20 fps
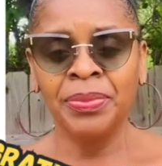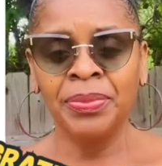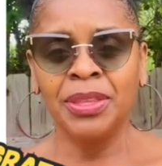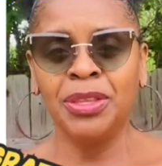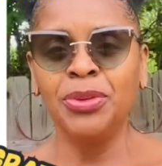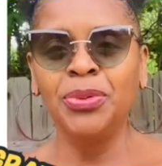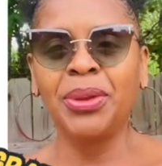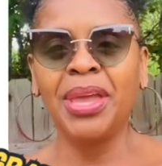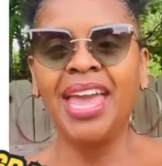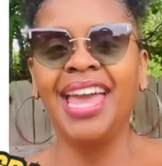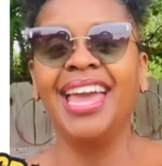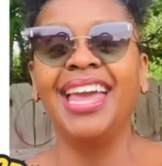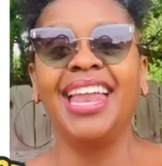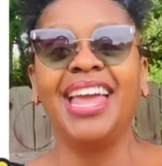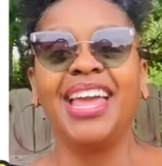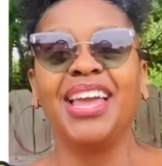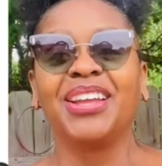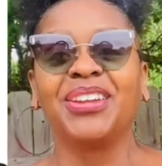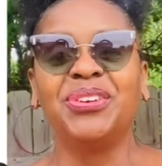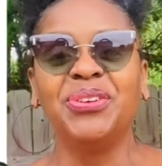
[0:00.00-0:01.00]
You can't
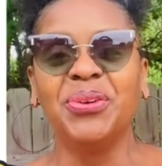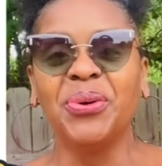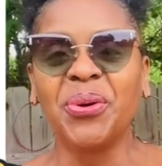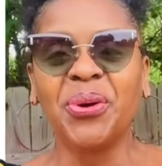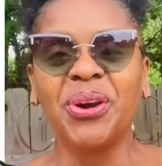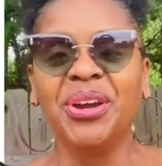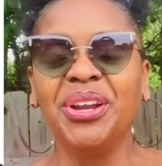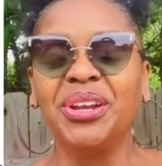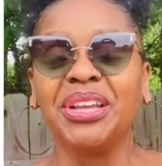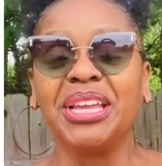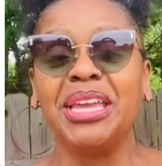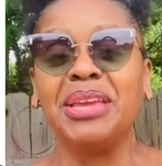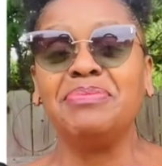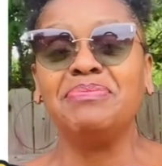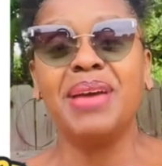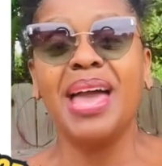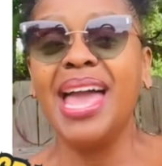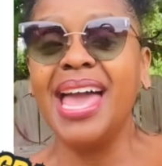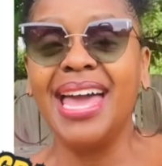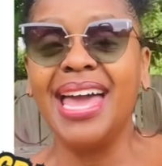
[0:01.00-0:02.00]
ignore it or get
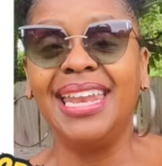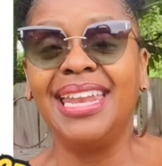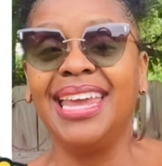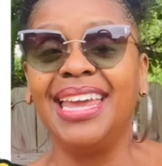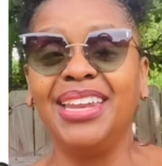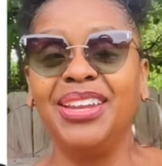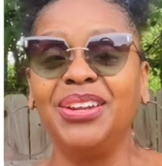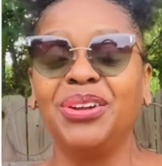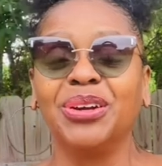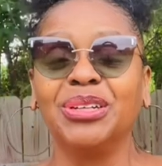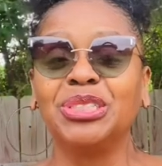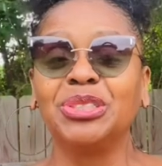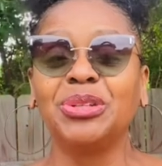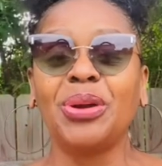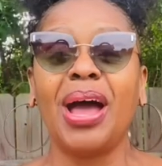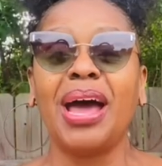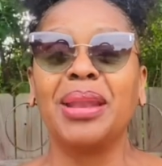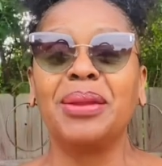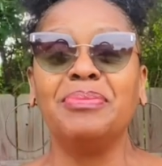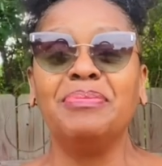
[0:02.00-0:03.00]
mad at it or
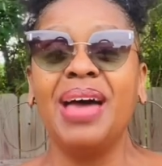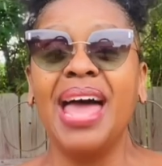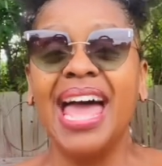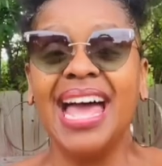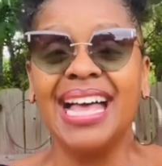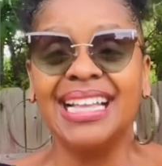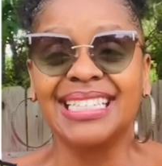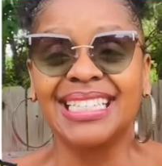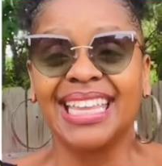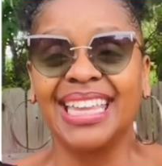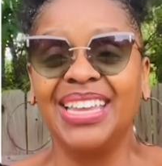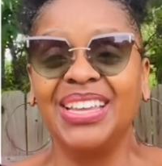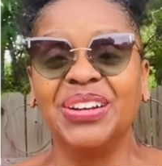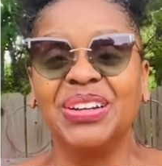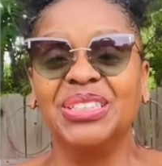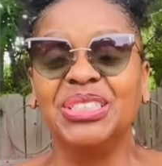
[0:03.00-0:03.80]
try to mask it or